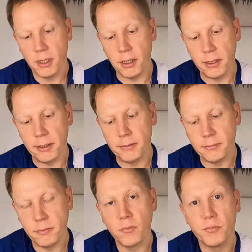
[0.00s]

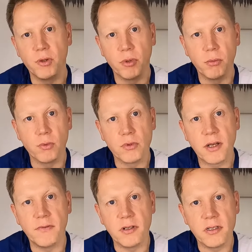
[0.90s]
But we will
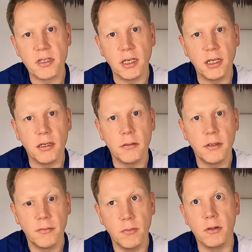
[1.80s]
definitely see in,
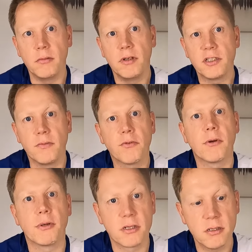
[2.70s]
well, less than 3
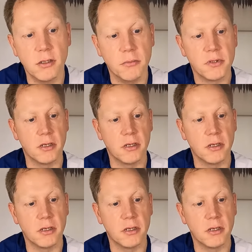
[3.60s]
weeks' time.